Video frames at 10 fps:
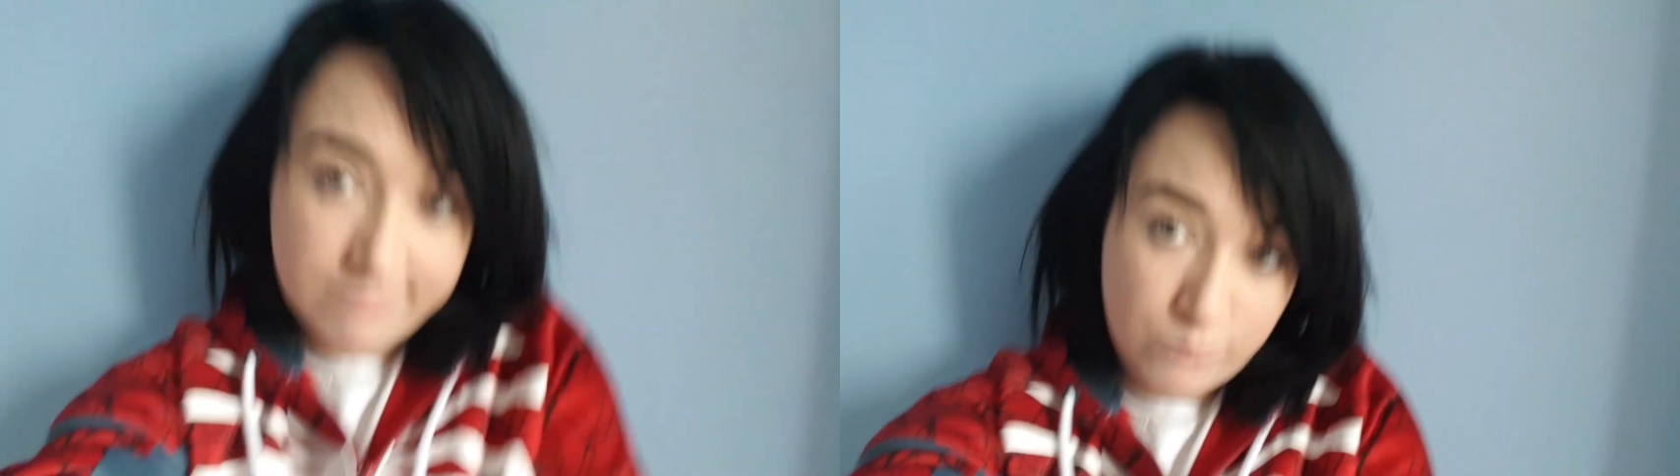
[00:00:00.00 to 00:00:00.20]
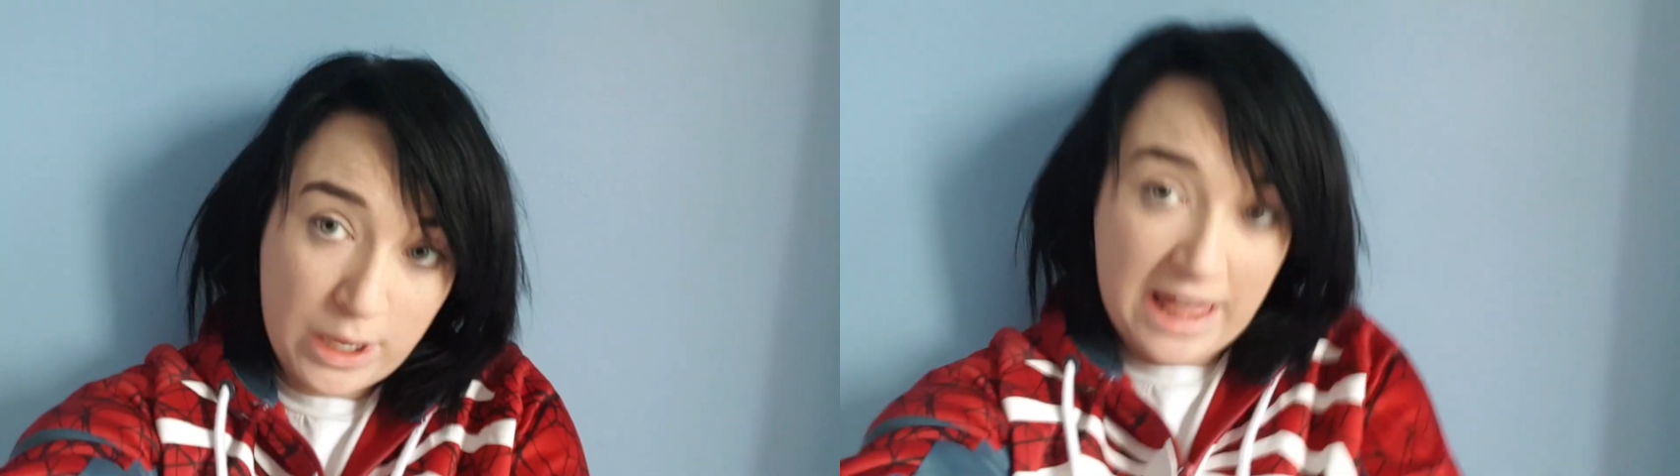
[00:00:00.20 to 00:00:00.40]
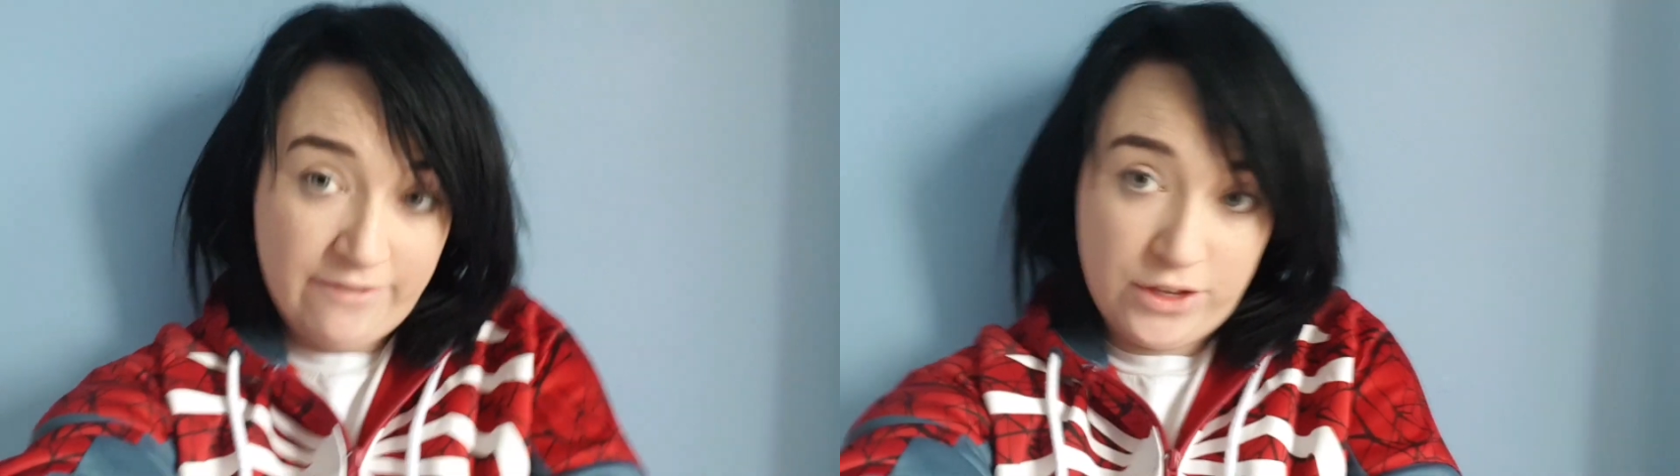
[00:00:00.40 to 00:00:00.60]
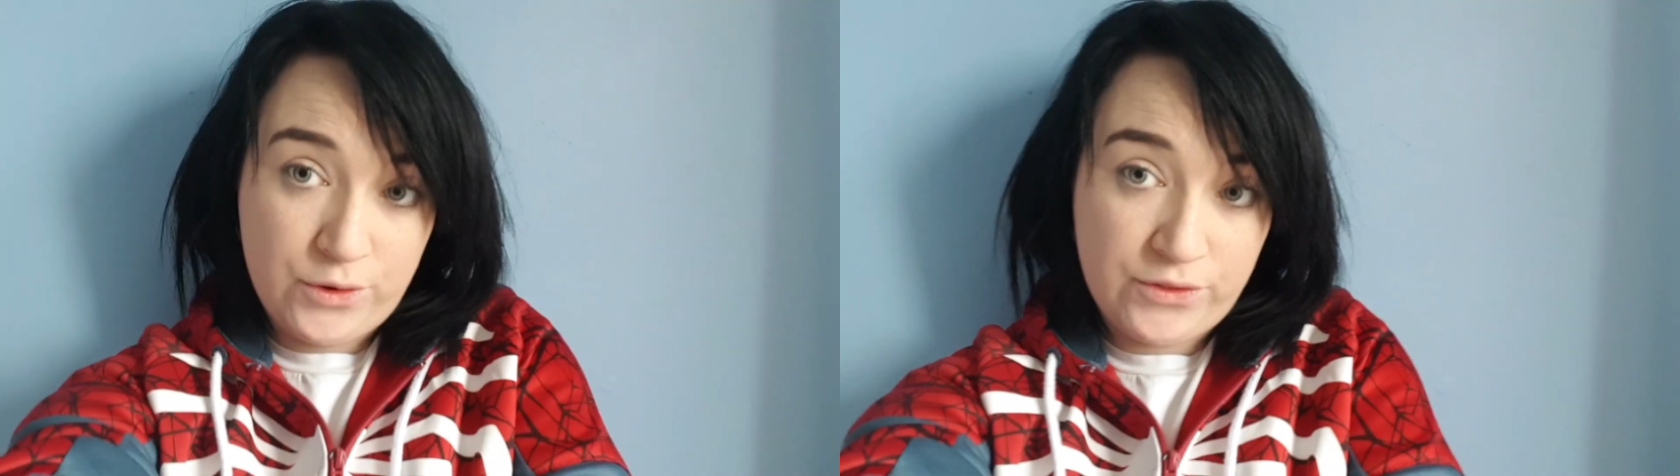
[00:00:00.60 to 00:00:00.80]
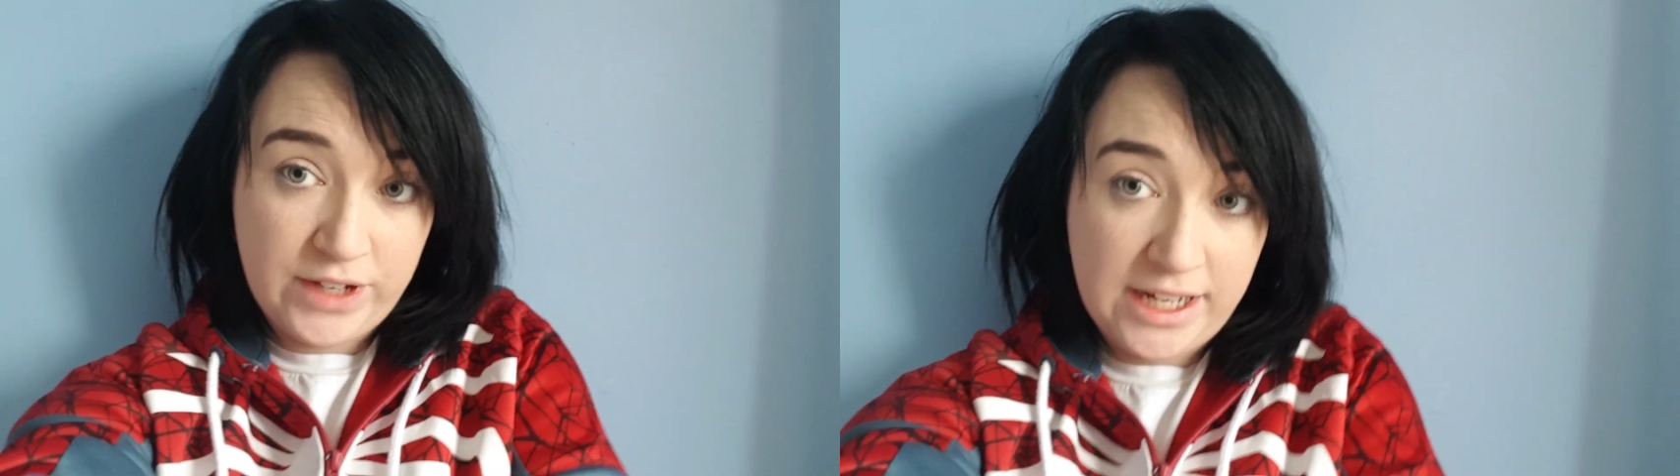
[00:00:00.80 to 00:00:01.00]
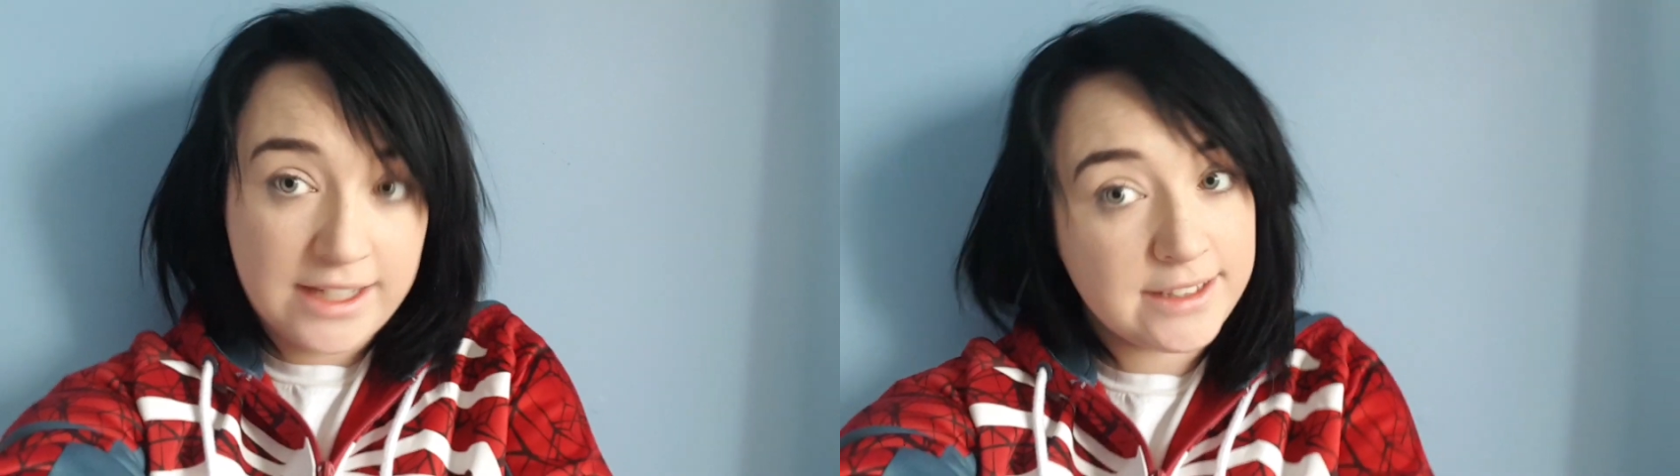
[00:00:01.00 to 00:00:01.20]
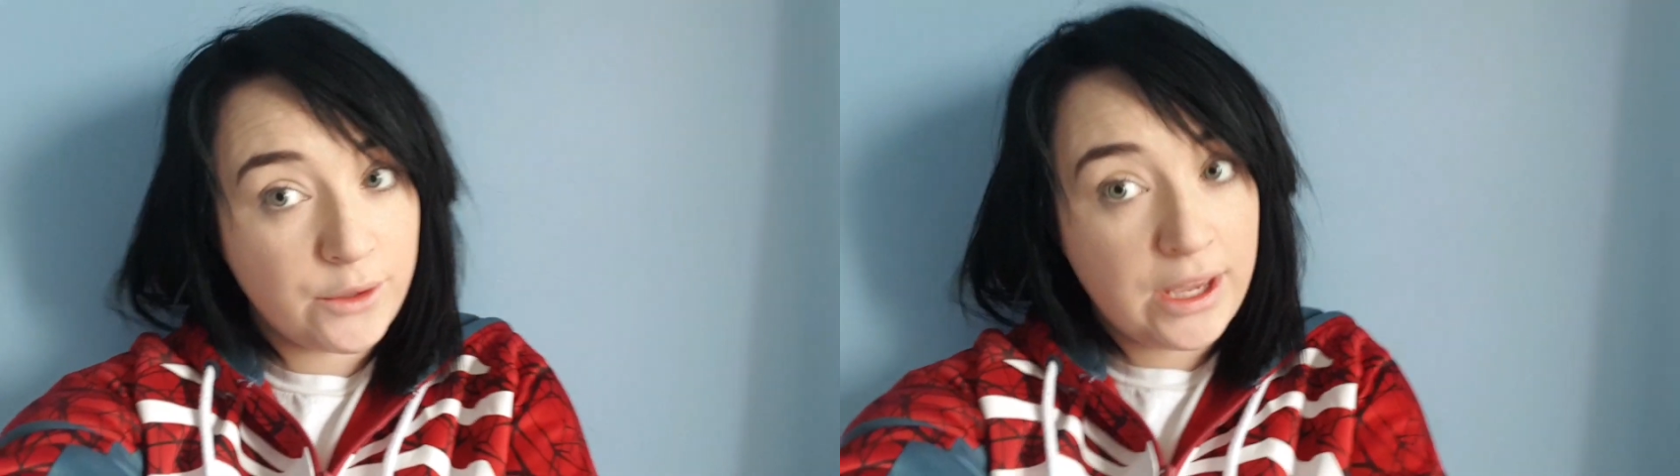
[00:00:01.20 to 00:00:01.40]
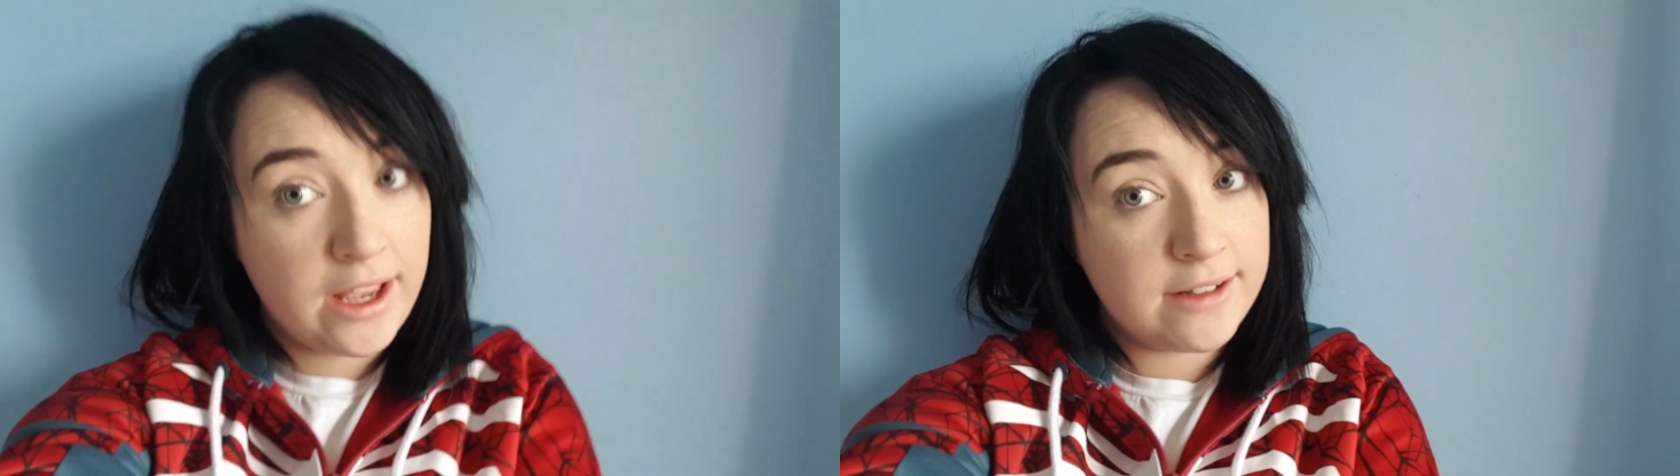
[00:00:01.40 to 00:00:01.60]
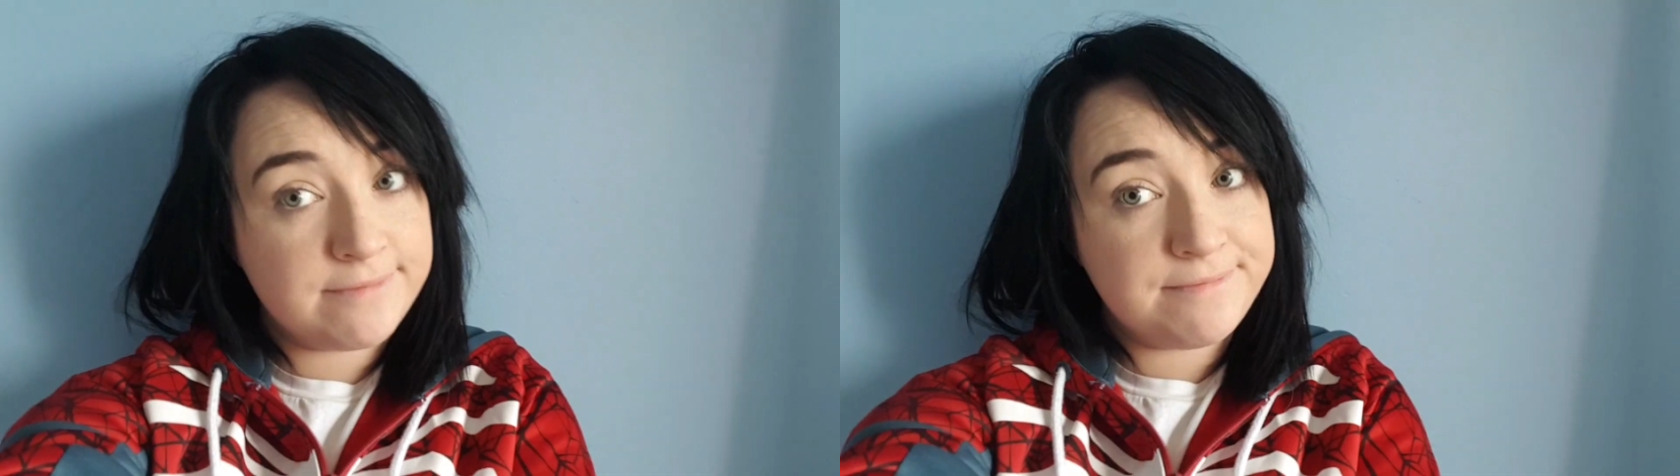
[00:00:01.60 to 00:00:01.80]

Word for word: whatever you're feeling is okay